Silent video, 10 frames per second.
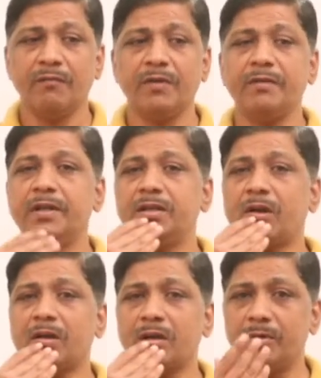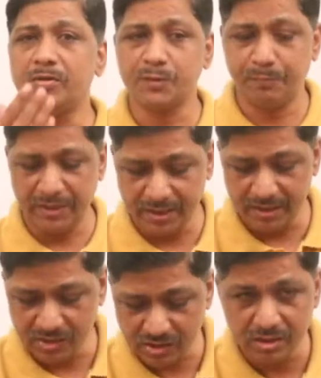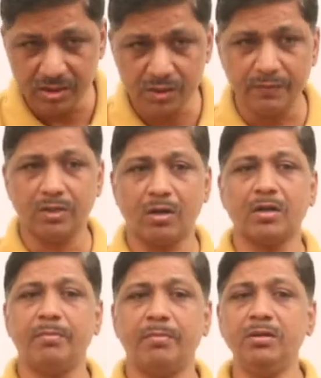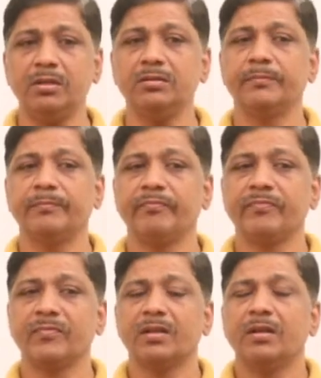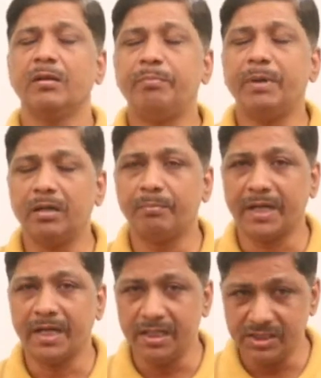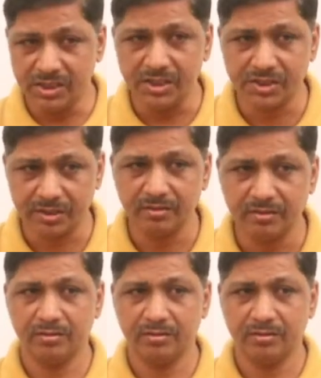When we talk about speaking skills, we talk about pronunciation.